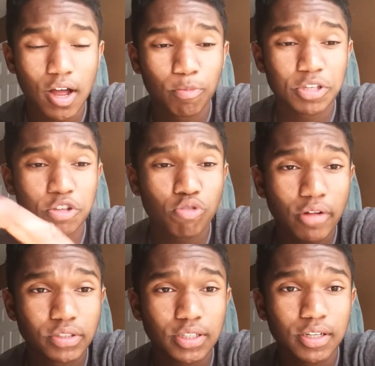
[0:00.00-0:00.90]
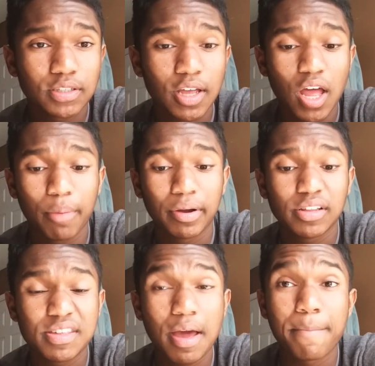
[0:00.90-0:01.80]
um, one of the 12 shields.
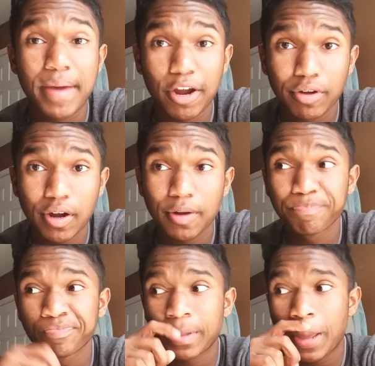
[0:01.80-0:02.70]
Apparently that barrier.